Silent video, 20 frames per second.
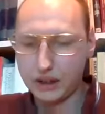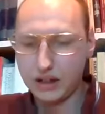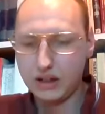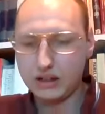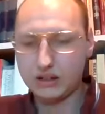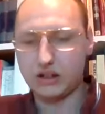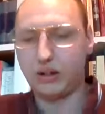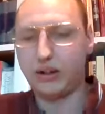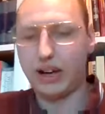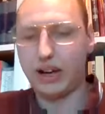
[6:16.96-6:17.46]

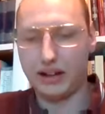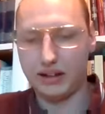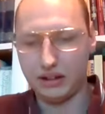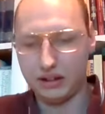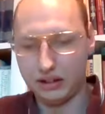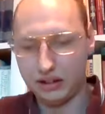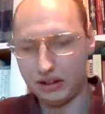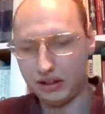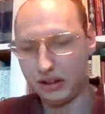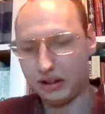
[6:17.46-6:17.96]
So yeah,
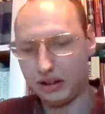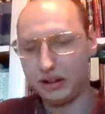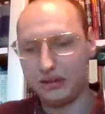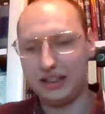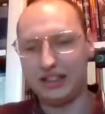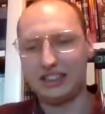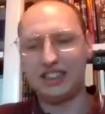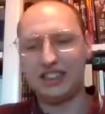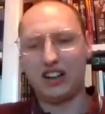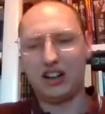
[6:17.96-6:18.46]

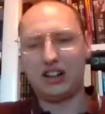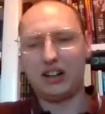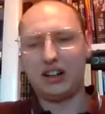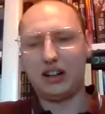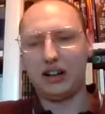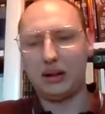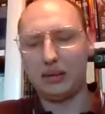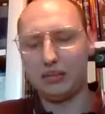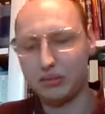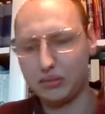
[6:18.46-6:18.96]
these are
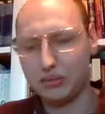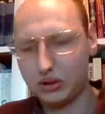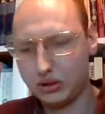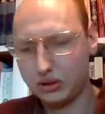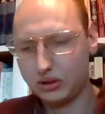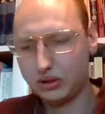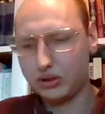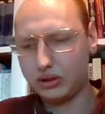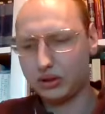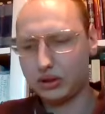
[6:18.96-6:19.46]
the
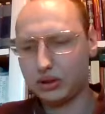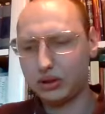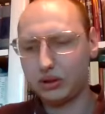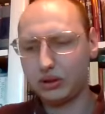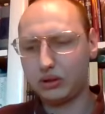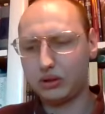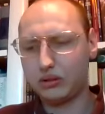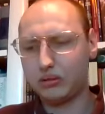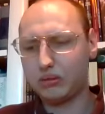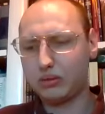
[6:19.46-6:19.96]

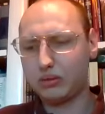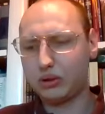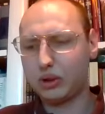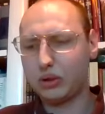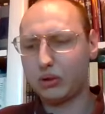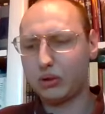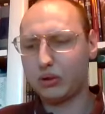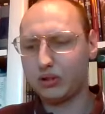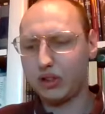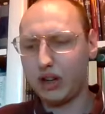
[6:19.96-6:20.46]

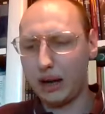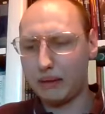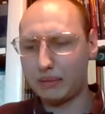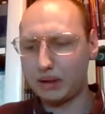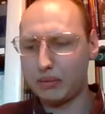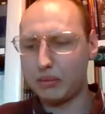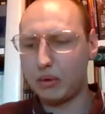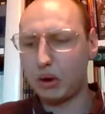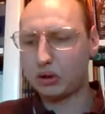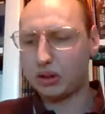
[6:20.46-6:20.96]
two types
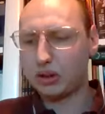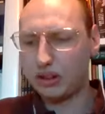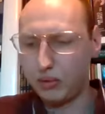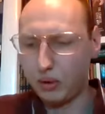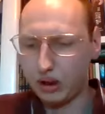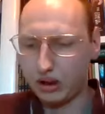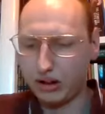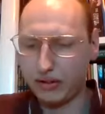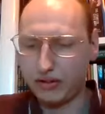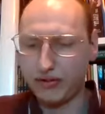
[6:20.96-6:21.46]
I mostly
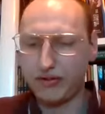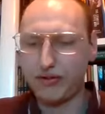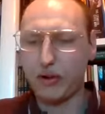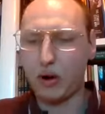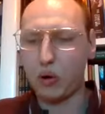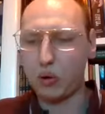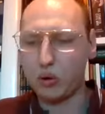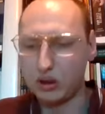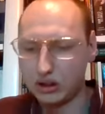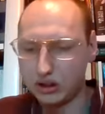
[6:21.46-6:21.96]
want to
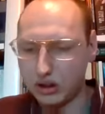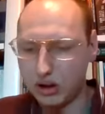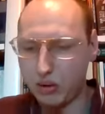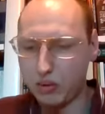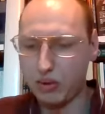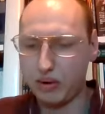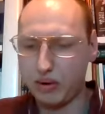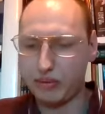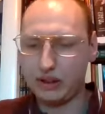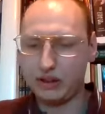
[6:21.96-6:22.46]
focus
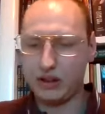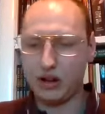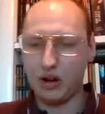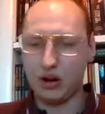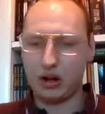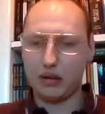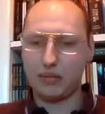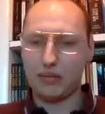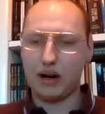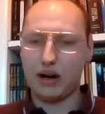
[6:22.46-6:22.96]
on when we
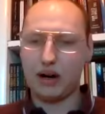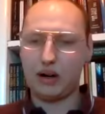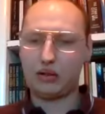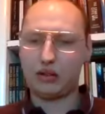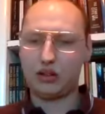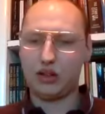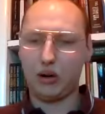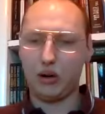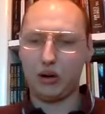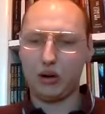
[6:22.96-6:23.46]
talk
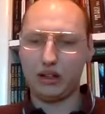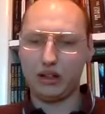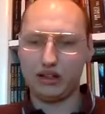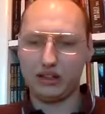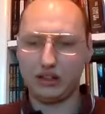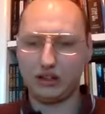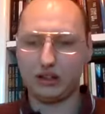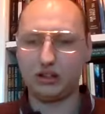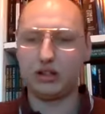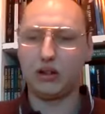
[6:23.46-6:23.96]
about
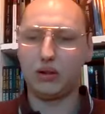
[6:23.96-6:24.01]
coalitions.